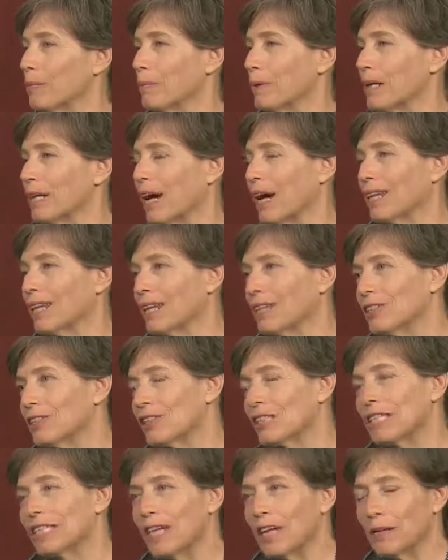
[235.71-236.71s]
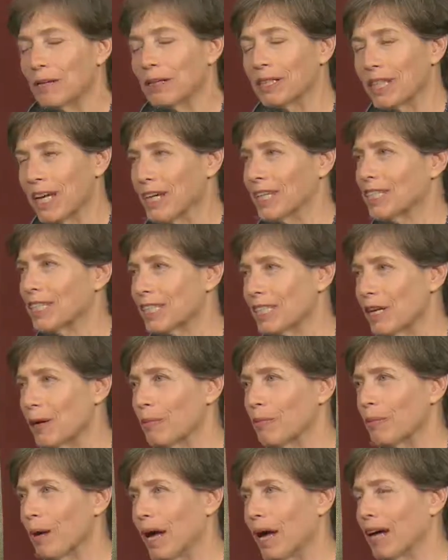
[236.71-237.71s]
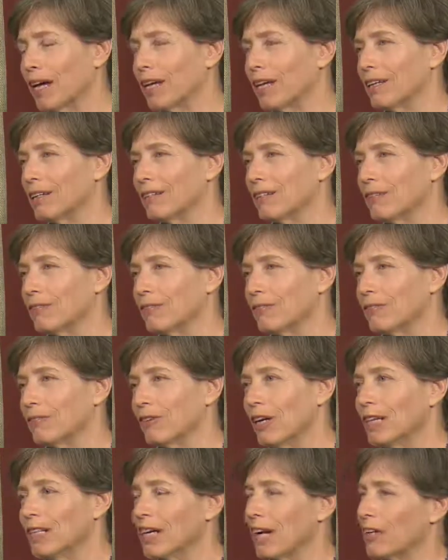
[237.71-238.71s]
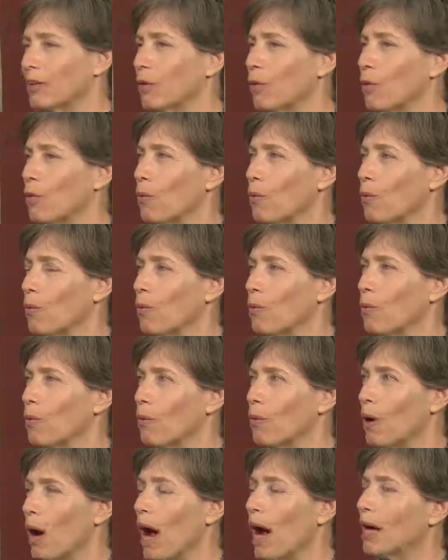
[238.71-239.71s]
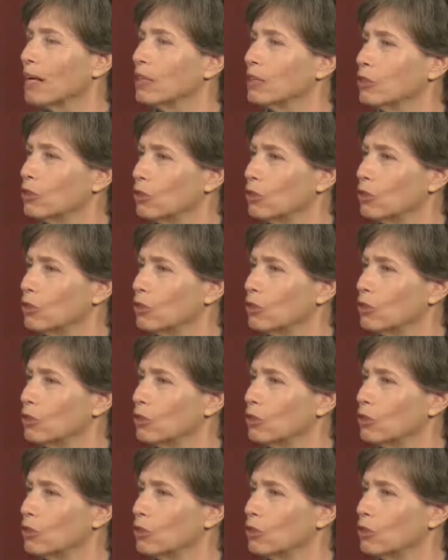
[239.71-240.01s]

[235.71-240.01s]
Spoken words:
but I'd like to take a step back and find out, how did